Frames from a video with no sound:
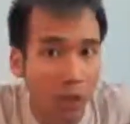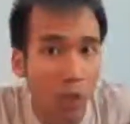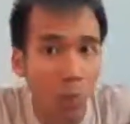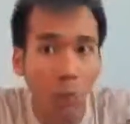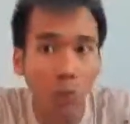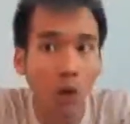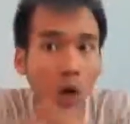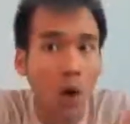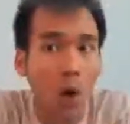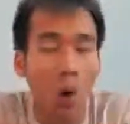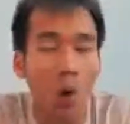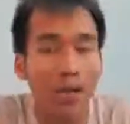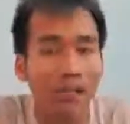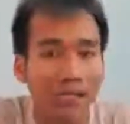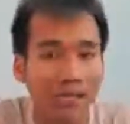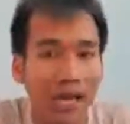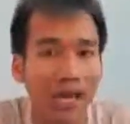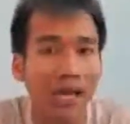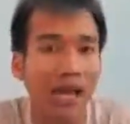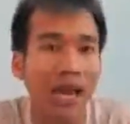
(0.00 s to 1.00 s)
You know,
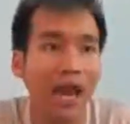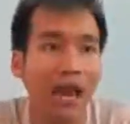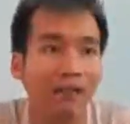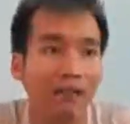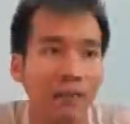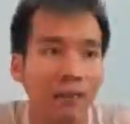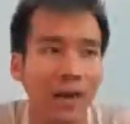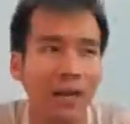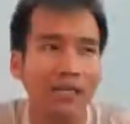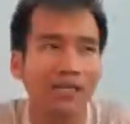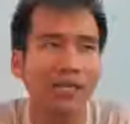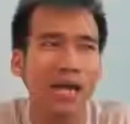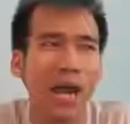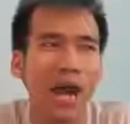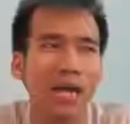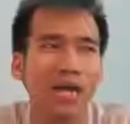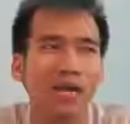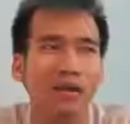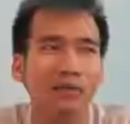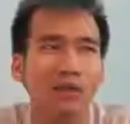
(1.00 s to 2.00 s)
it's like everybody's
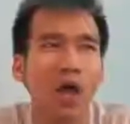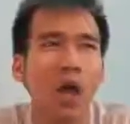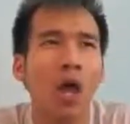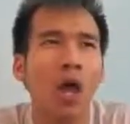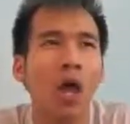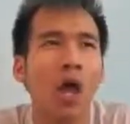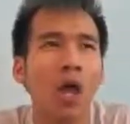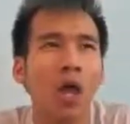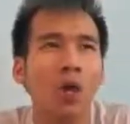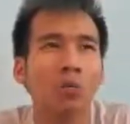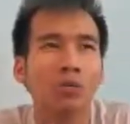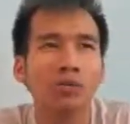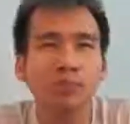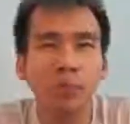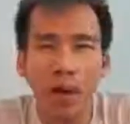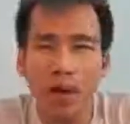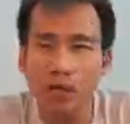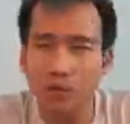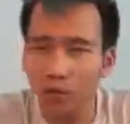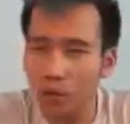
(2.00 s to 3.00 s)
kind of
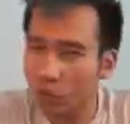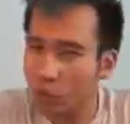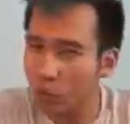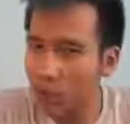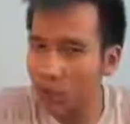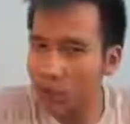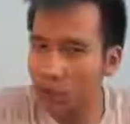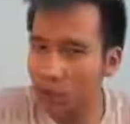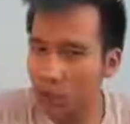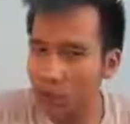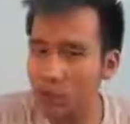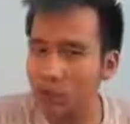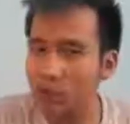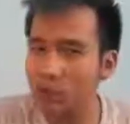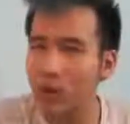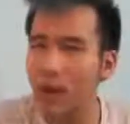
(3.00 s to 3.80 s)
responsible for each other's grades.